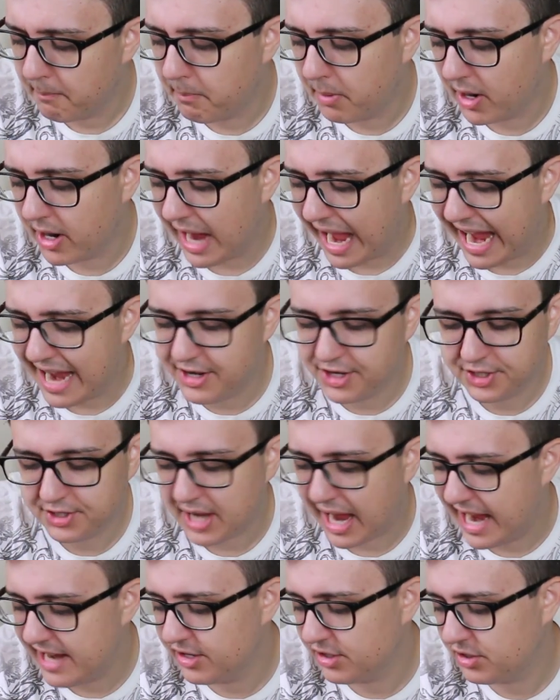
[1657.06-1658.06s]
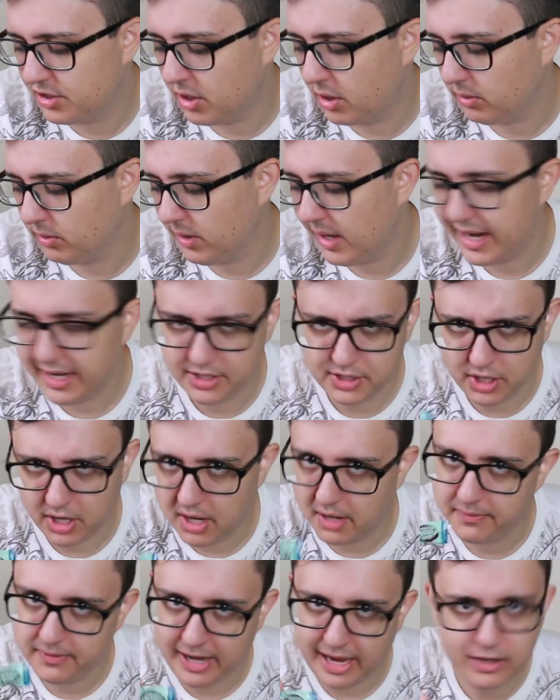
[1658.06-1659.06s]
But I just don't like
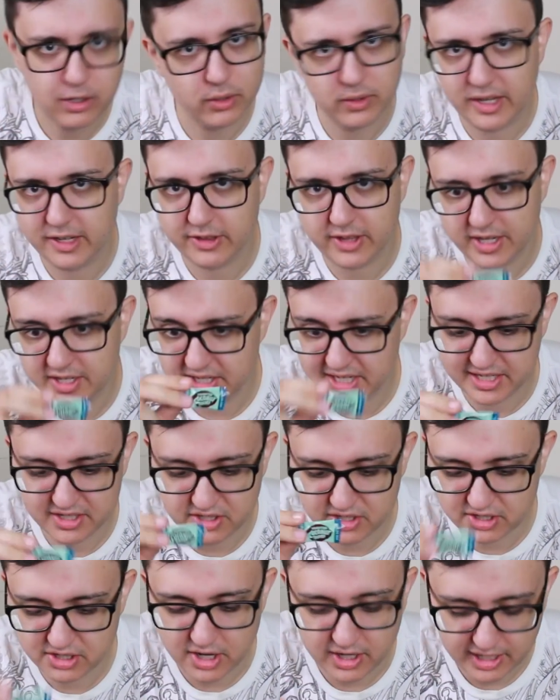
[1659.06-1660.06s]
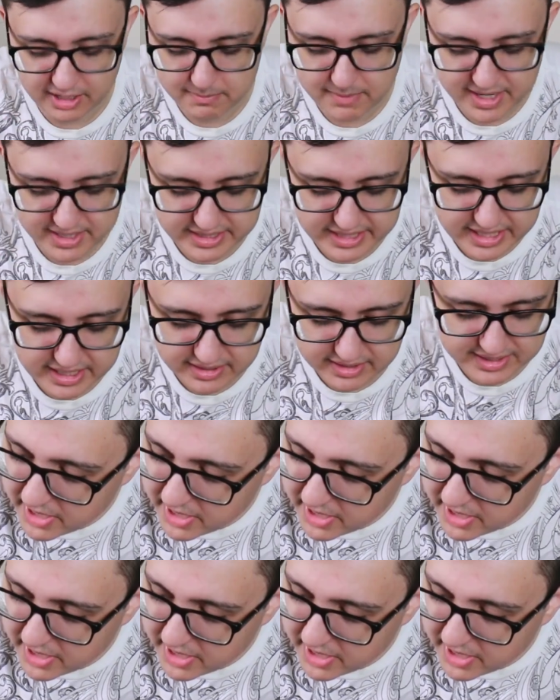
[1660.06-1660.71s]
toffee. I don't like things that get stuck in my teeth.